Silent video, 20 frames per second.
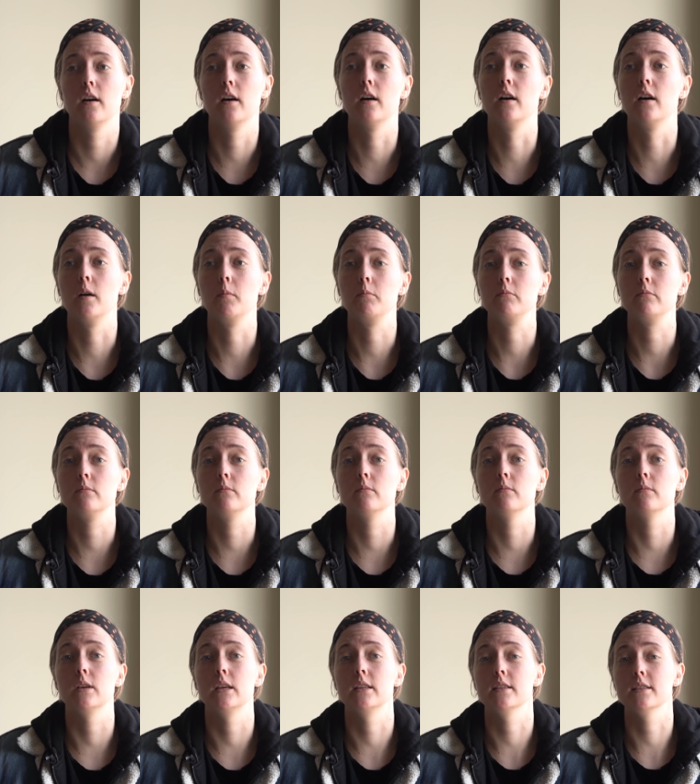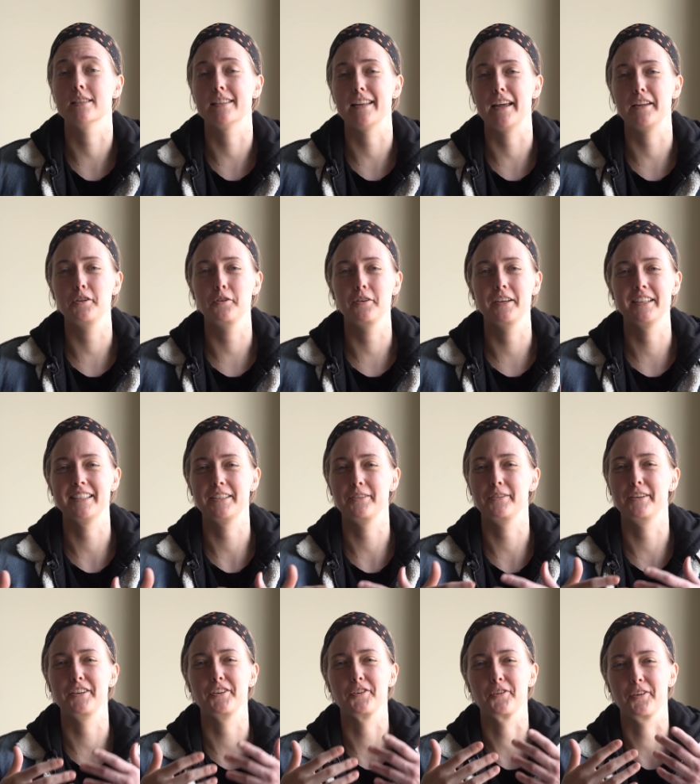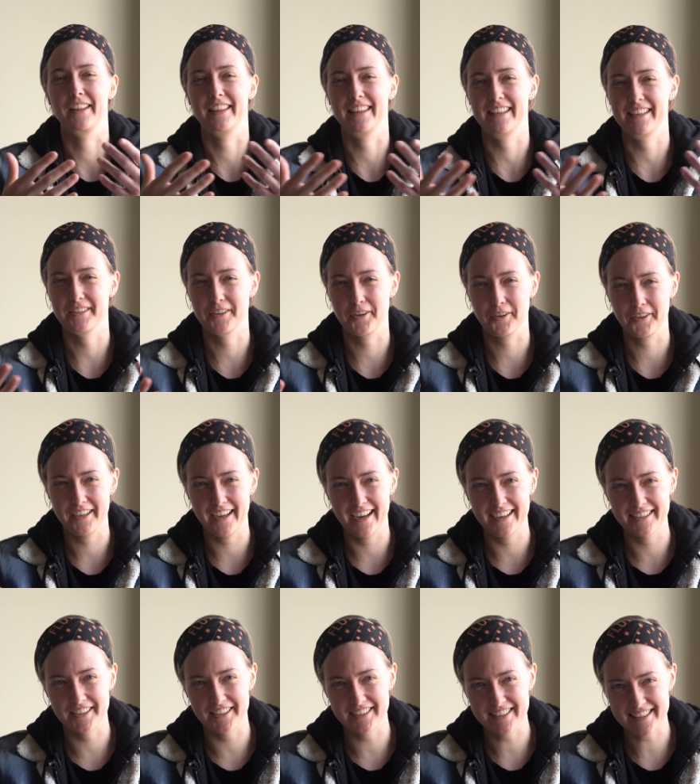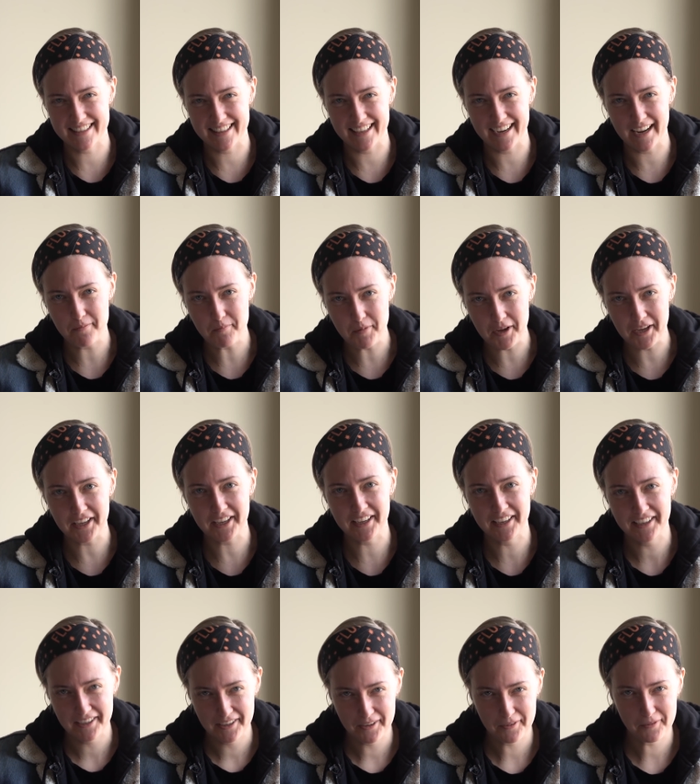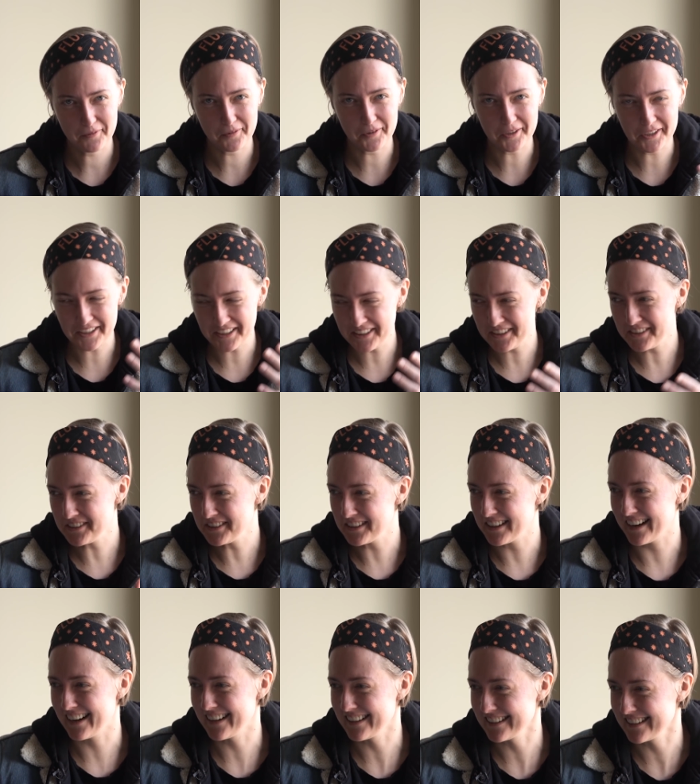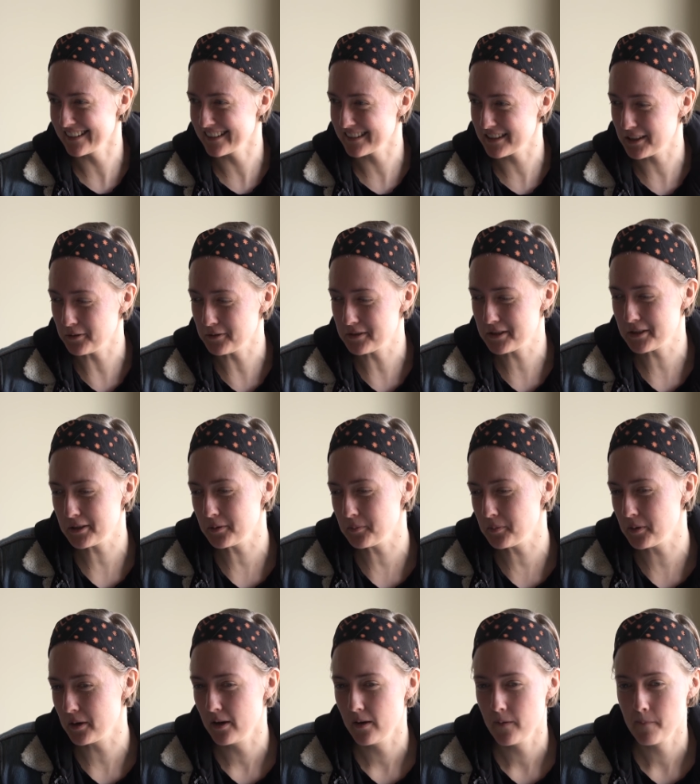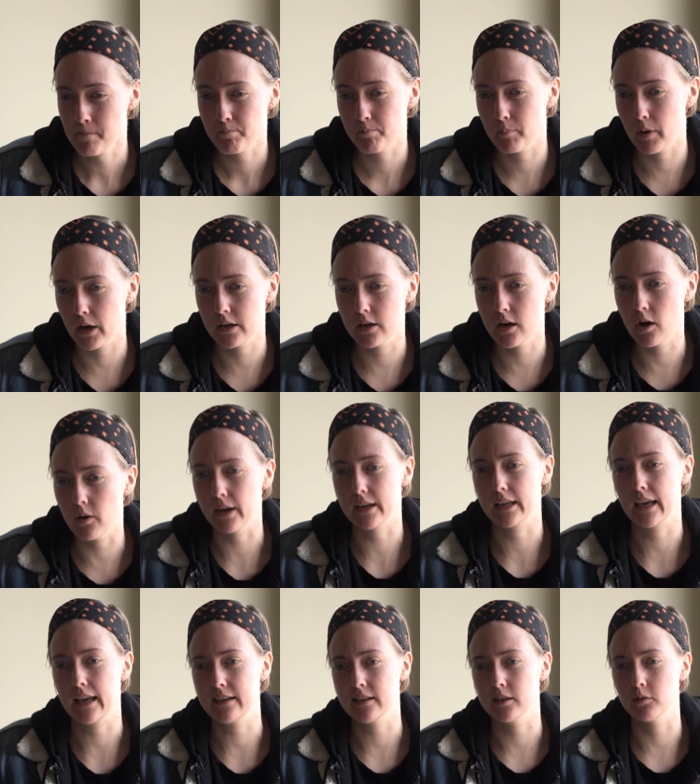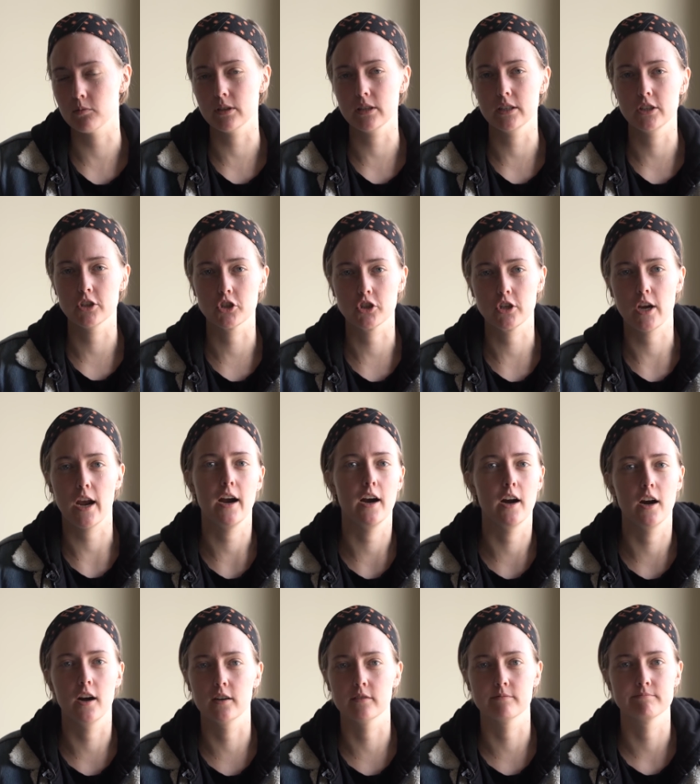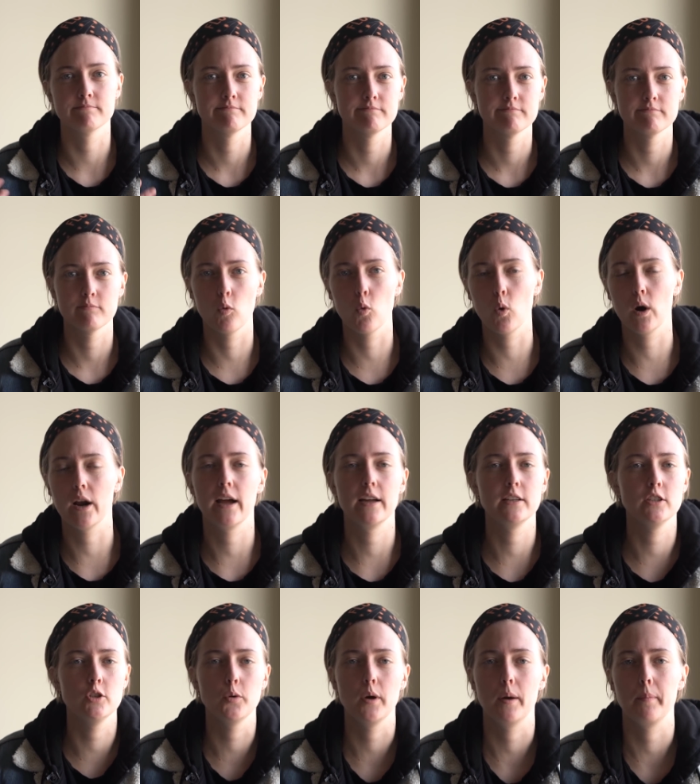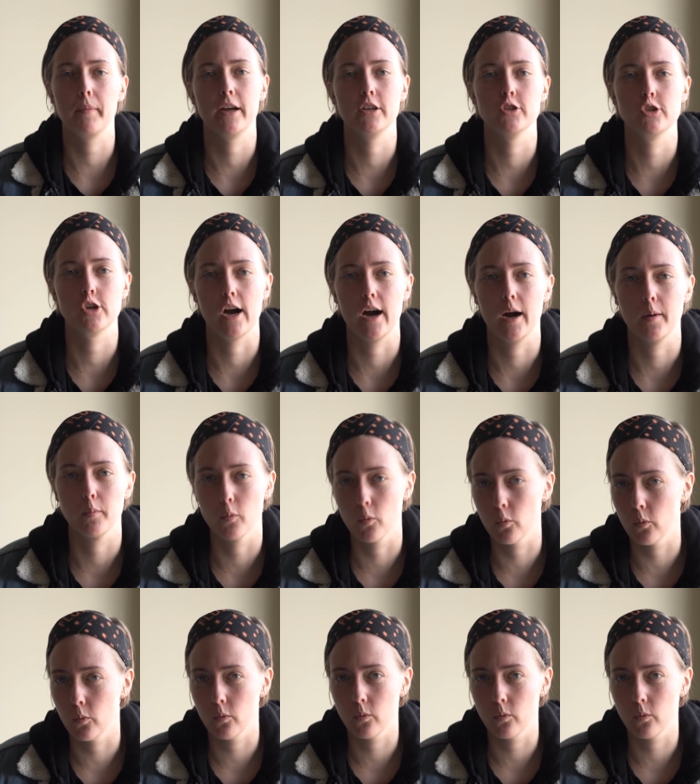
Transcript: Um, instead, you get to enjoy these creations that I make for you on YouTube. But no, I can't really share what I do at my job